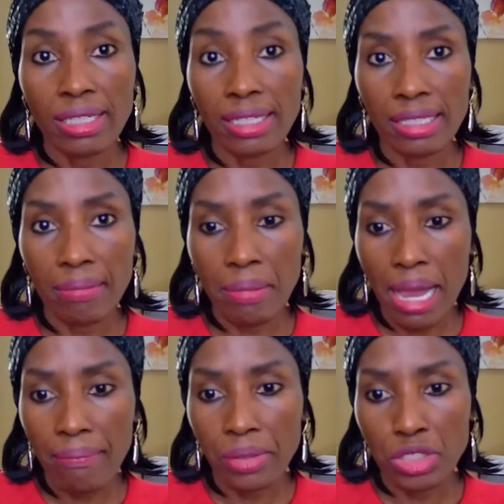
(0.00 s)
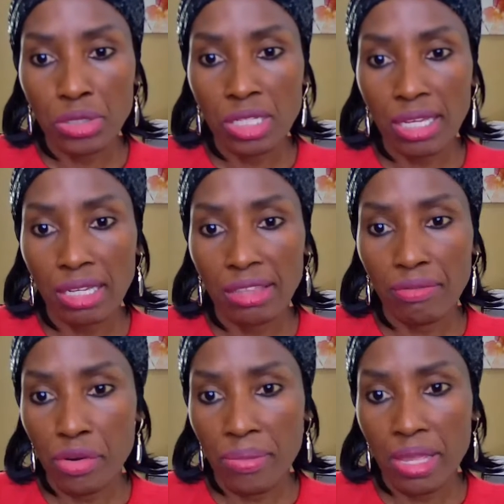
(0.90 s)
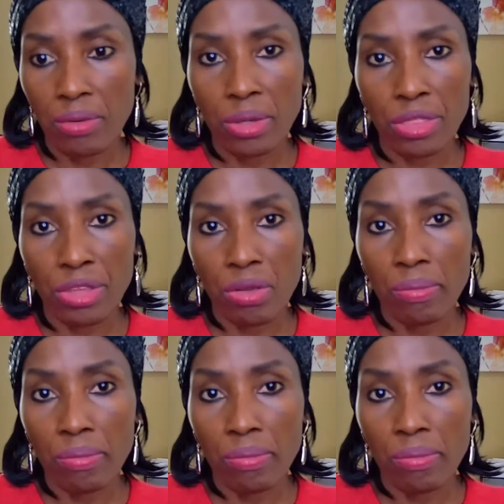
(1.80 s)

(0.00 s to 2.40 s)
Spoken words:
and I'm happy to take it from there with you.